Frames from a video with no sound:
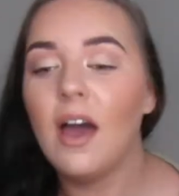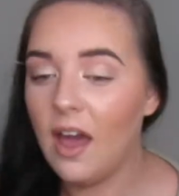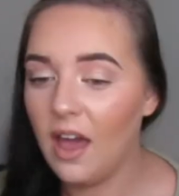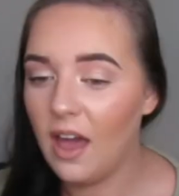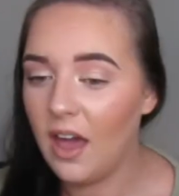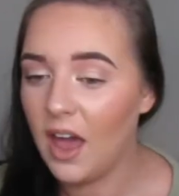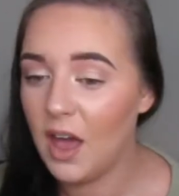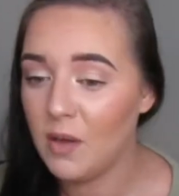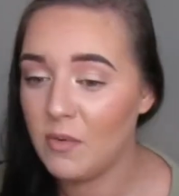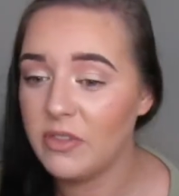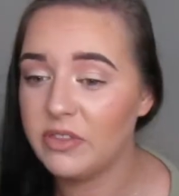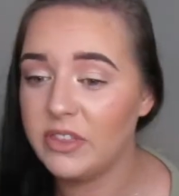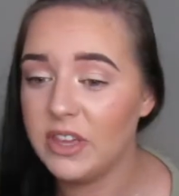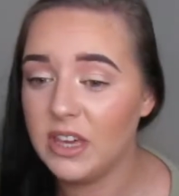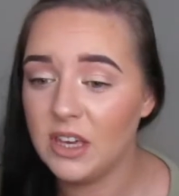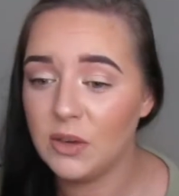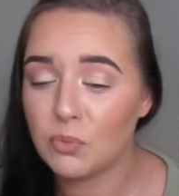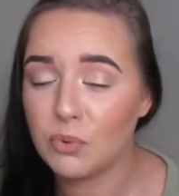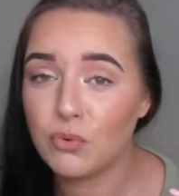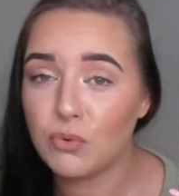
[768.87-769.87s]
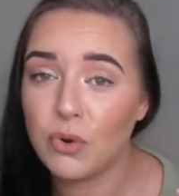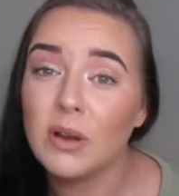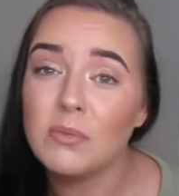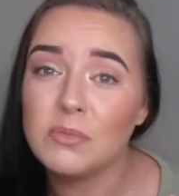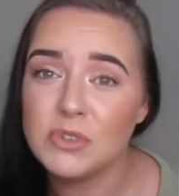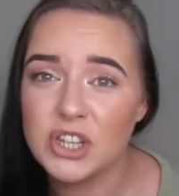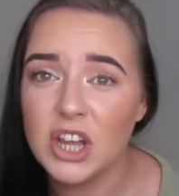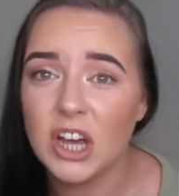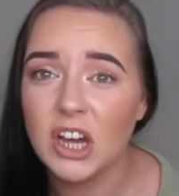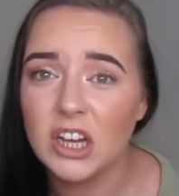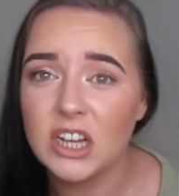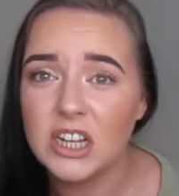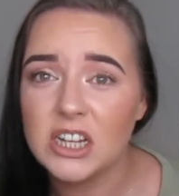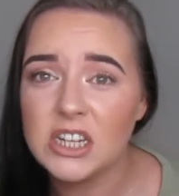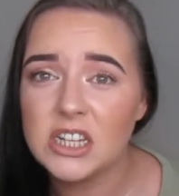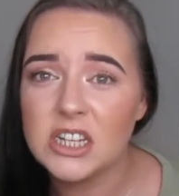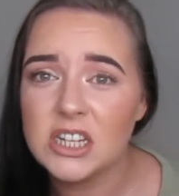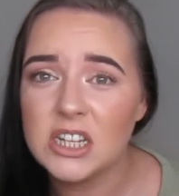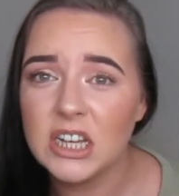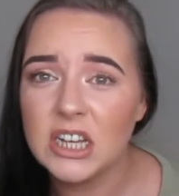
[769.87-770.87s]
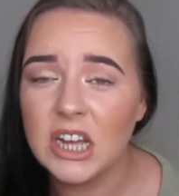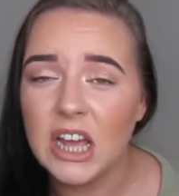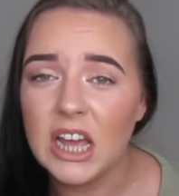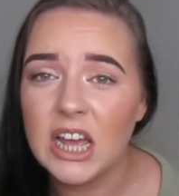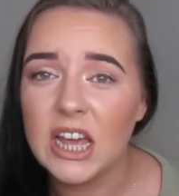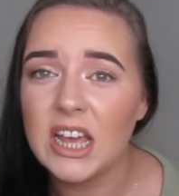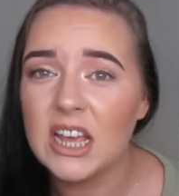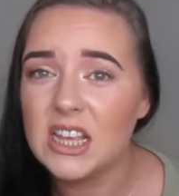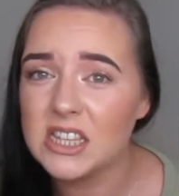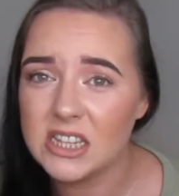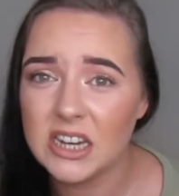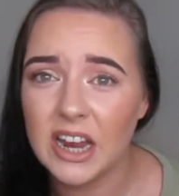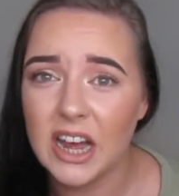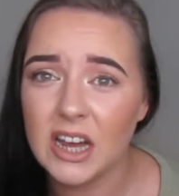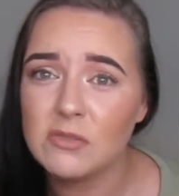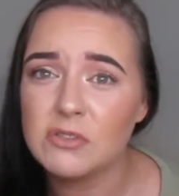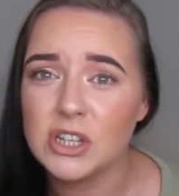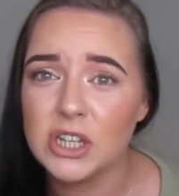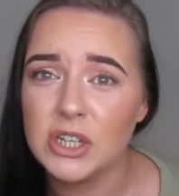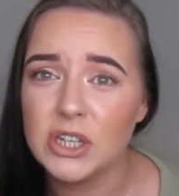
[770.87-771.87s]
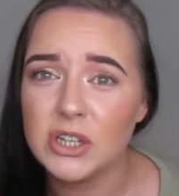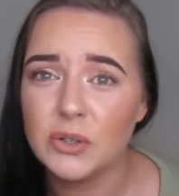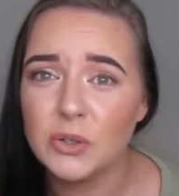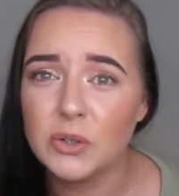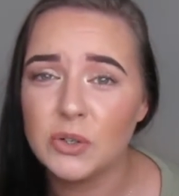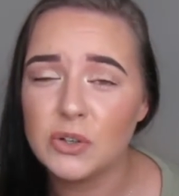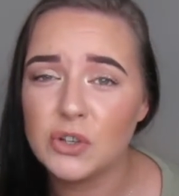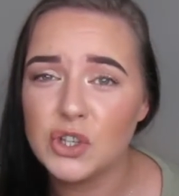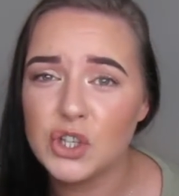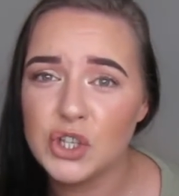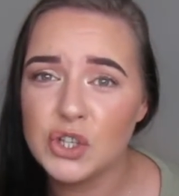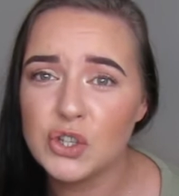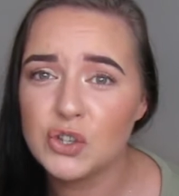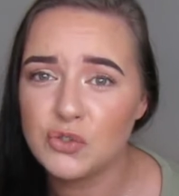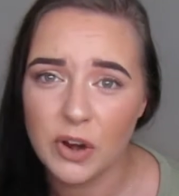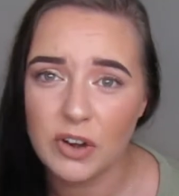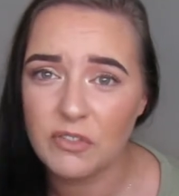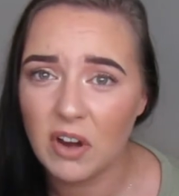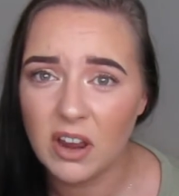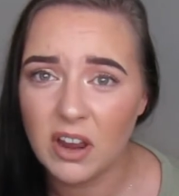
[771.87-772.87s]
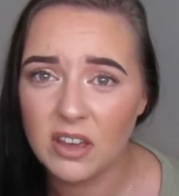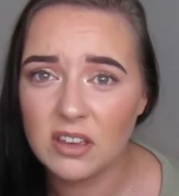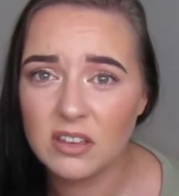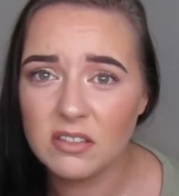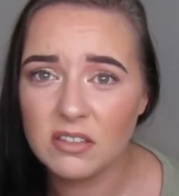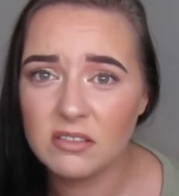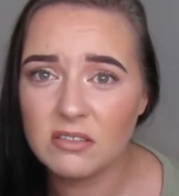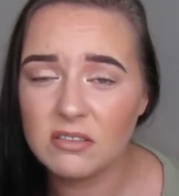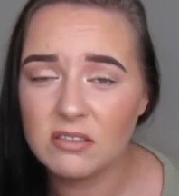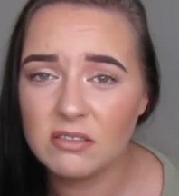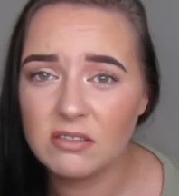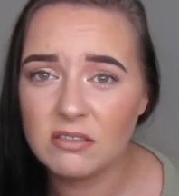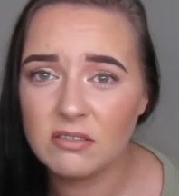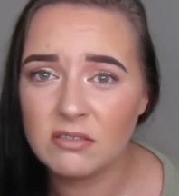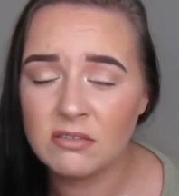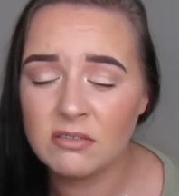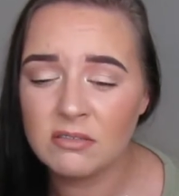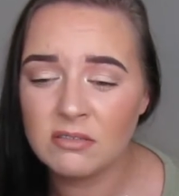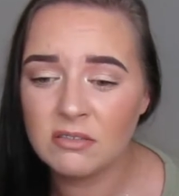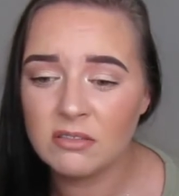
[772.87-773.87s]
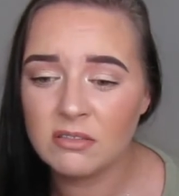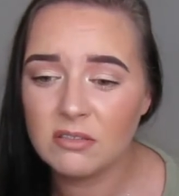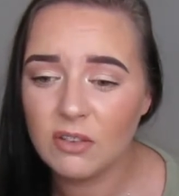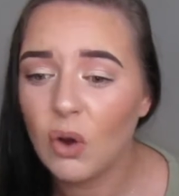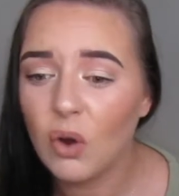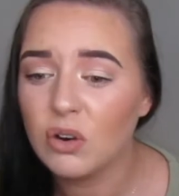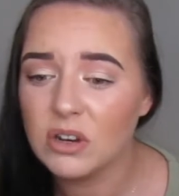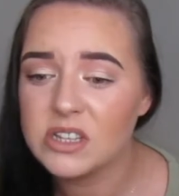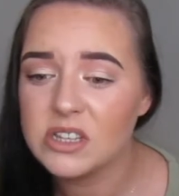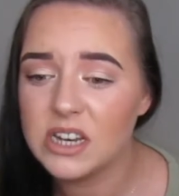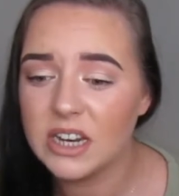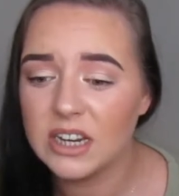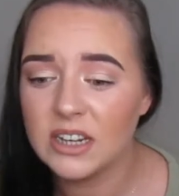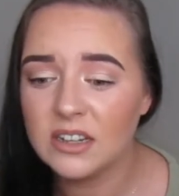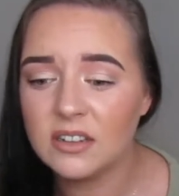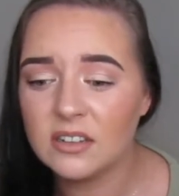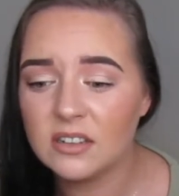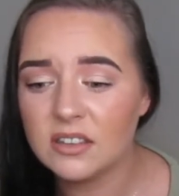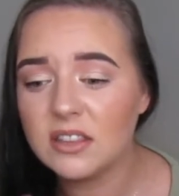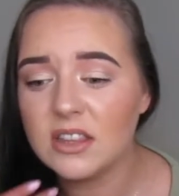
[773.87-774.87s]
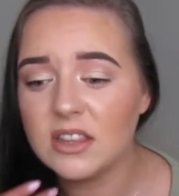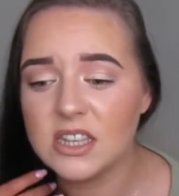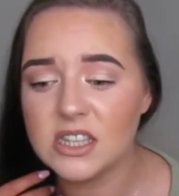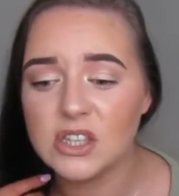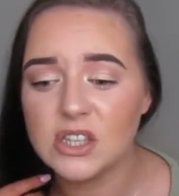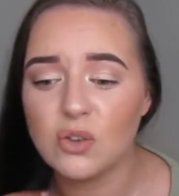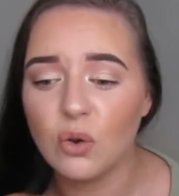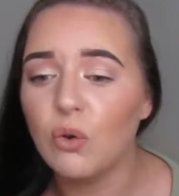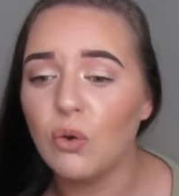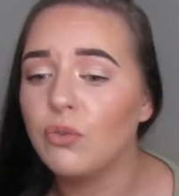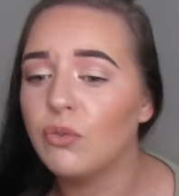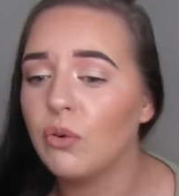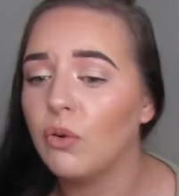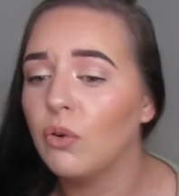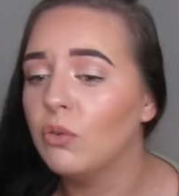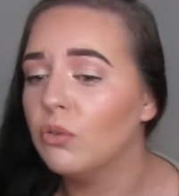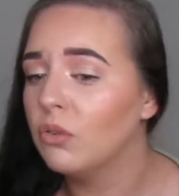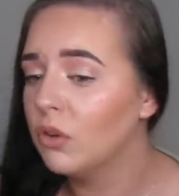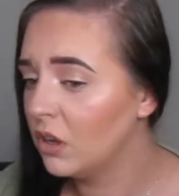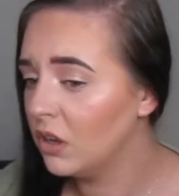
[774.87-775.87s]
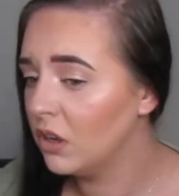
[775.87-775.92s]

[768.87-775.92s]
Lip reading: The prime side is an absolute train wreck. Honestly, this is awful.